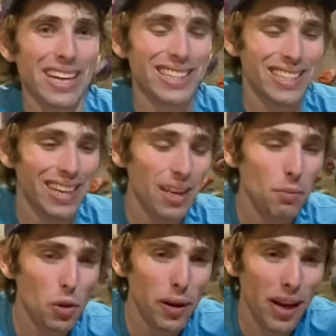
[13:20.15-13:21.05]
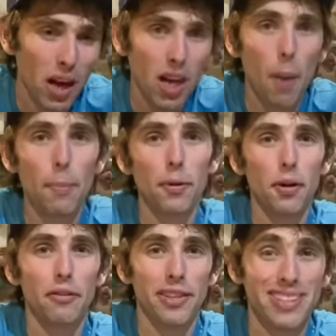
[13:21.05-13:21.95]
I see them doing a couple
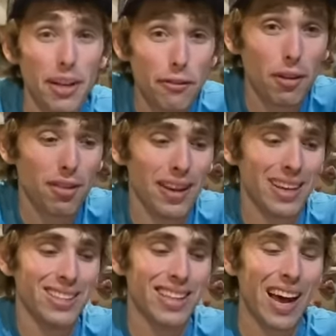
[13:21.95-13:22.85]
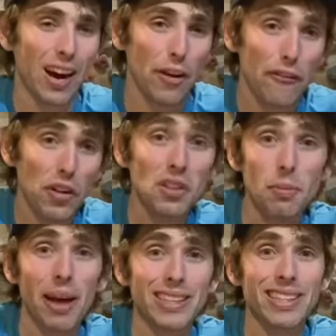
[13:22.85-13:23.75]
of different things that are
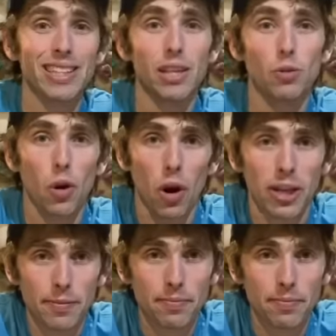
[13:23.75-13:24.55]
fundamentally wrong.